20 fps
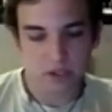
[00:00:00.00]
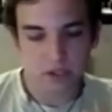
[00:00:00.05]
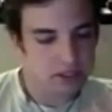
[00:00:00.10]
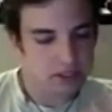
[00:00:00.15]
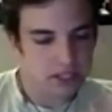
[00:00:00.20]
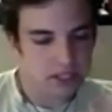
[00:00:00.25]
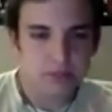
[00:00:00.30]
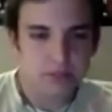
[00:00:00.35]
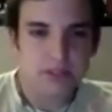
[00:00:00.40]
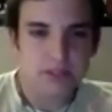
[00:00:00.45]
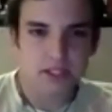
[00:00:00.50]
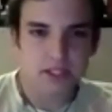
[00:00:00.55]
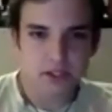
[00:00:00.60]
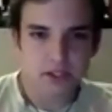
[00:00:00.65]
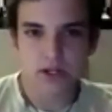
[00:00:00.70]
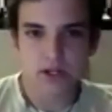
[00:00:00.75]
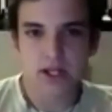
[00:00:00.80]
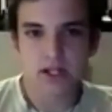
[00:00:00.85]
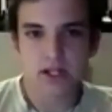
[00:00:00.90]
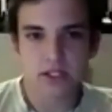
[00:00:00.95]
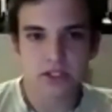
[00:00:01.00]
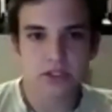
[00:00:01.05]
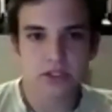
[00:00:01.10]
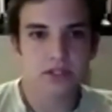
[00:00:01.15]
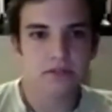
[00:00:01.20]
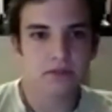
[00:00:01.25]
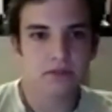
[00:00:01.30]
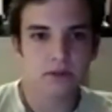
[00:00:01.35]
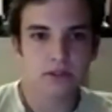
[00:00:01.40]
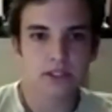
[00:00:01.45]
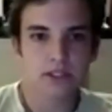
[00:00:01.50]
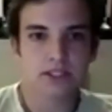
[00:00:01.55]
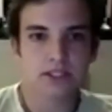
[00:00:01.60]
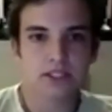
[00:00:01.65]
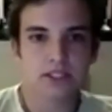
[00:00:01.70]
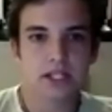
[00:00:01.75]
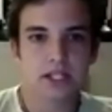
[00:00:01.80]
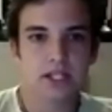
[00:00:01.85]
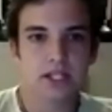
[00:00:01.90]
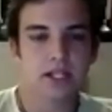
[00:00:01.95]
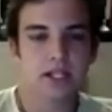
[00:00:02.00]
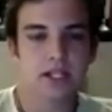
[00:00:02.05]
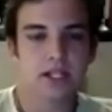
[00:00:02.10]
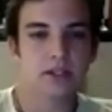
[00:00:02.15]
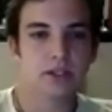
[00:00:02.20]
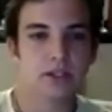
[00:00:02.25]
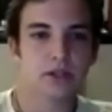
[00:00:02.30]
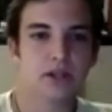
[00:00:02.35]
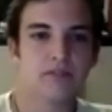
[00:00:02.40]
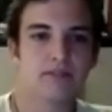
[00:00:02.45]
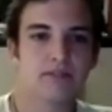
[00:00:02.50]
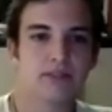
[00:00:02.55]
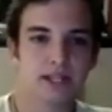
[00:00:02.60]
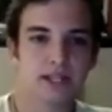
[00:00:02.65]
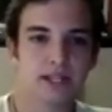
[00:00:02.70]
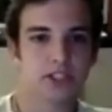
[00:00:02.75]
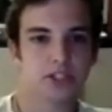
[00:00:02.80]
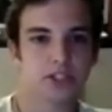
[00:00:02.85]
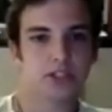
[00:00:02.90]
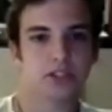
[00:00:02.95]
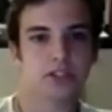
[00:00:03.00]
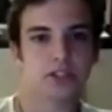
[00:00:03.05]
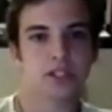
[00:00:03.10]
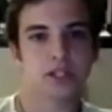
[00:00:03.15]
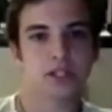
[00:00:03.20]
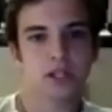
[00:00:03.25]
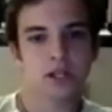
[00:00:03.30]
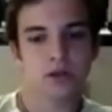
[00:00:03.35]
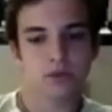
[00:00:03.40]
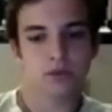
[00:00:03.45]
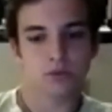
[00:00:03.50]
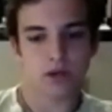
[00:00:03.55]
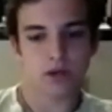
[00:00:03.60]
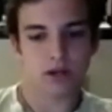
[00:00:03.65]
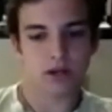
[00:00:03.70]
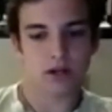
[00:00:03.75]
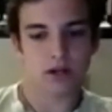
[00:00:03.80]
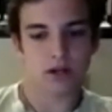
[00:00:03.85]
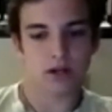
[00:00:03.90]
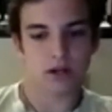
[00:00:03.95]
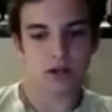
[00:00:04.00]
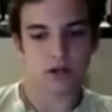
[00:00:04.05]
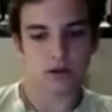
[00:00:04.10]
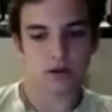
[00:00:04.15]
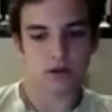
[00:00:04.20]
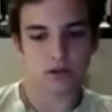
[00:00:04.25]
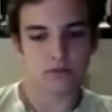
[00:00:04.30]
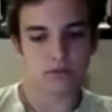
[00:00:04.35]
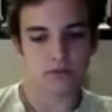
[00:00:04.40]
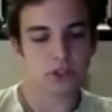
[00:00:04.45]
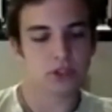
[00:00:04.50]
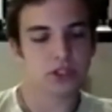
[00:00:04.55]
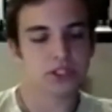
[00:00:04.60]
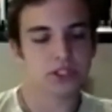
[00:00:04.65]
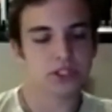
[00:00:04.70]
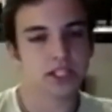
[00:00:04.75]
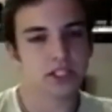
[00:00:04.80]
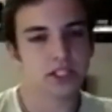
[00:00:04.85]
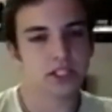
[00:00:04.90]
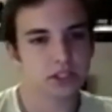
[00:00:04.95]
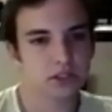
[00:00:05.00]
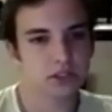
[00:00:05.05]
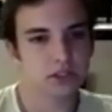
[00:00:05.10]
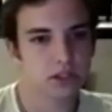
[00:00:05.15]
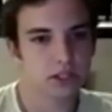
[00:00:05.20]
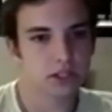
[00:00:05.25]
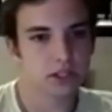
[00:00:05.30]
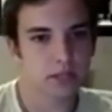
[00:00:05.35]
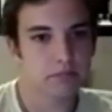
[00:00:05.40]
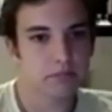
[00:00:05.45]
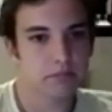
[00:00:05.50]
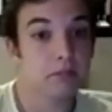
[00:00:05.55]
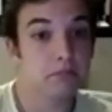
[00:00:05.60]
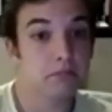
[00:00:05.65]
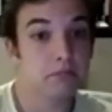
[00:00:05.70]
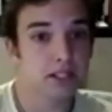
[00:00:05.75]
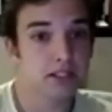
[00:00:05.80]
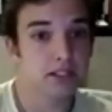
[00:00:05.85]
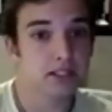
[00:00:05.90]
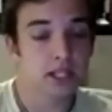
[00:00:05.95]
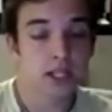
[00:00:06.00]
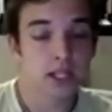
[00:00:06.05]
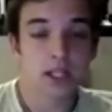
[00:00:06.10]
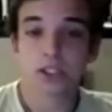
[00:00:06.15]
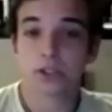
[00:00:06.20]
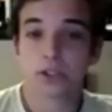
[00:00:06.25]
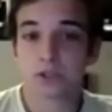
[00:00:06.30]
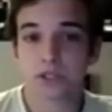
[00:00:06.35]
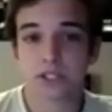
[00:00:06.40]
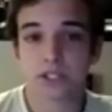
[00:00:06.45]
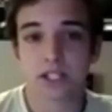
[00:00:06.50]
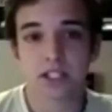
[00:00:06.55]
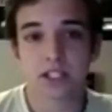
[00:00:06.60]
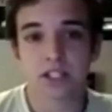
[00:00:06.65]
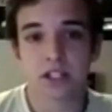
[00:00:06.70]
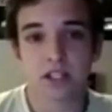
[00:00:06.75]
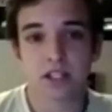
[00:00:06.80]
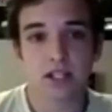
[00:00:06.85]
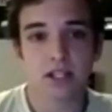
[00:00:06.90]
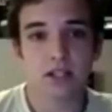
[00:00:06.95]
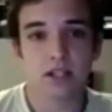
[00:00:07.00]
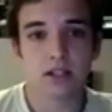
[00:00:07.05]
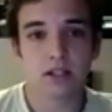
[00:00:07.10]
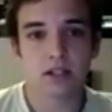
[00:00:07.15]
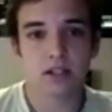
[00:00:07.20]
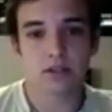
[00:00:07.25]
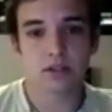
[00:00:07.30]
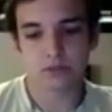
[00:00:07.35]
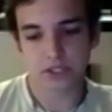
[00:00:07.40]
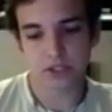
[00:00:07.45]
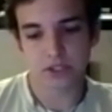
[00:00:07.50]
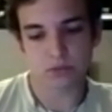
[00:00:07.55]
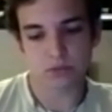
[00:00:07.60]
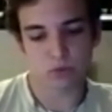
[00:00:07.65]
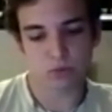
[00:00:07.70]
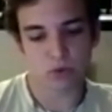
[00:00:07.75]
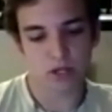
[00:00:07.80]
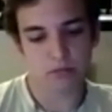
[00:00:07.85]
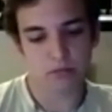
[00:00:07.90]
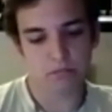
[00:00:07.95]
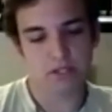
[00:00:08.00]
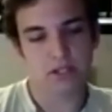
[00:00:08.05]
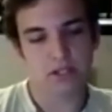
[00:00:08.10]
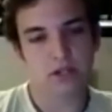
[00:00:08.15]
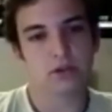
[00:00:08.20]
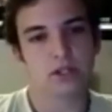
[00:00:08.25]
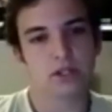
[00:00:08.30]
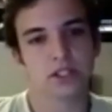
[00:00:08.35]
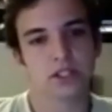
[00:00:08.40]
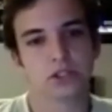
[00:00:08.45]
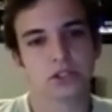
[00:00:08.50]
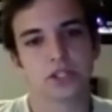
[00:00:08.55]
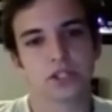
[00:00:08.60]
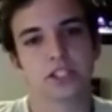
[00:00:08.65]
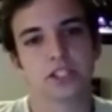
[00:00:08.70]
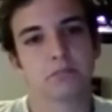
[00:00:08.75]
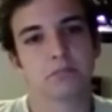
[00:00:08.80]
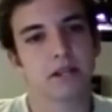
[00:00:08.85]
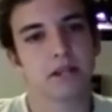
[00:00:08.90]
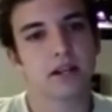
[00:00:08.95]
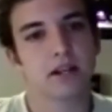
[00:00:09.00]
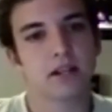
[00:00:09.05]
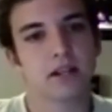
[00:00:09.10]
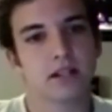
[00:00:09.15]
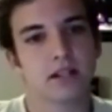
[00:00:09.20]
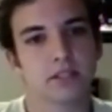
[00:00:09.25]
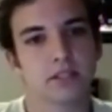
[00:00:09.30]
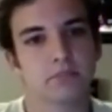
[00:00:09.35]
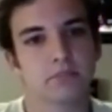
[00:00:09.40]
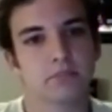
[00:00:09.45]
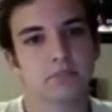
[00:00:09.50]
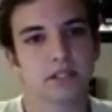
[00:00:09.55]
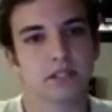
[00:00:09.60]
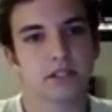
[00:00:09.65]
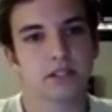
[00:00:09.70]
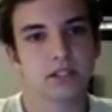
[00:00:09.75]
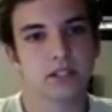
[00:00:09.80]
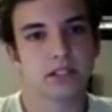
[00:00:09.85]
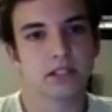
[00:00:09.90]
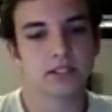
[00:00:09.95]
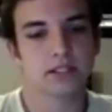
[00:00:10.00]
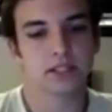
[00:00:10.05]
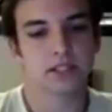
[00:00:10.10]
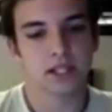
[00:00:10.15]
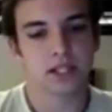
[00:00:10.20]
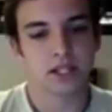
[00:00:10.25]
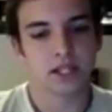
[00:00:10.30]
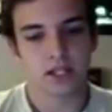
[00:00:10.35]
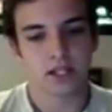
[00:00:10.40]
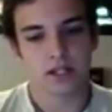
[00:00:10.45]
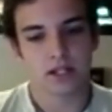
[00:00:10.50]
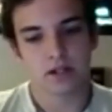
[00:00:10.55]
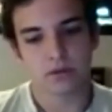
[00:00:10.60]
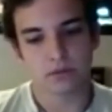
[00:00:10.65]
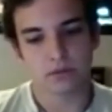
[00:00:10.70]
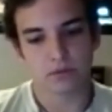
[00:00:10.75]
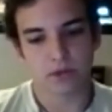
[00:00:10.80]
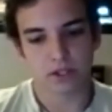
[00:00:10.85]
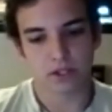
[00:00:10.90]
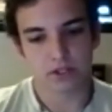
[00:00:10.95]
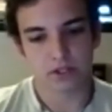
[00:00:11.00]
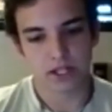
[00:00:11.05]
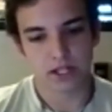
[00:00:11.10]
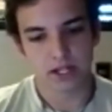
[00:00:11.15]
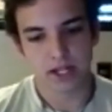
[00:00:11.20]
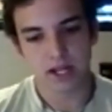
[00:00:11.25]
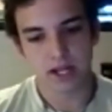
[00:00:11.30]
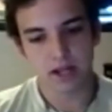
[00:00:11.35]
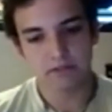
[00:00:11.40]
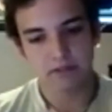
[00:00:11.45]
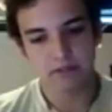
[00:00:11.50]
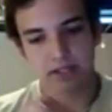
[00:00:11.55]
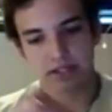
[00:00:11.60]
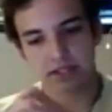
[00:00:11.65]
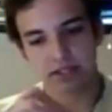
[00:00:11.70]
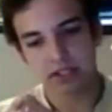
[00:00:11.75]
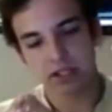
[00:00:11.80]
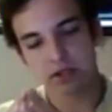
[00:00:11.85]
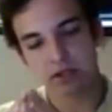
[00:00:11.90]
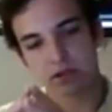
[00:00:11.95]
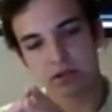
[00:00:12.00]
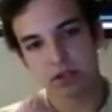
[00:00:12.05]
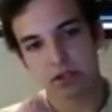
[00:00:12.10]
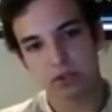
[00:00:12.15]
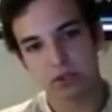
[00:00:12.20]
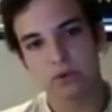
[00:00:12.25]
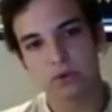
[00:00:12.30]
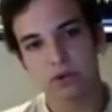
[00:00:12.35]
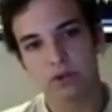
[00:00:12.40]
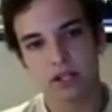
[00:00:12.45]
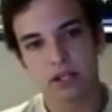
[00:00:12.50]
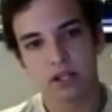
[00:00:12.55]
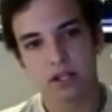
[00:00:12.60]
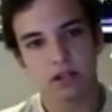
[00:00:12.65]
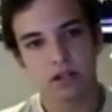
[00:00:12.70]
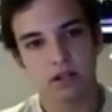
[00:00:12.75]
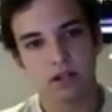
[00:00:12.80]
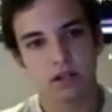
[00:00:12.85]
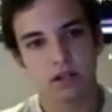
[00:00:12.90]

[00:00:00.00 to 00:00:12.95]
debits and credits, you have all this thing, and you have ledgers where all of our transactions are kept in place. So essentially, the reason why Bitcoin is transparent is because rather than have a single authority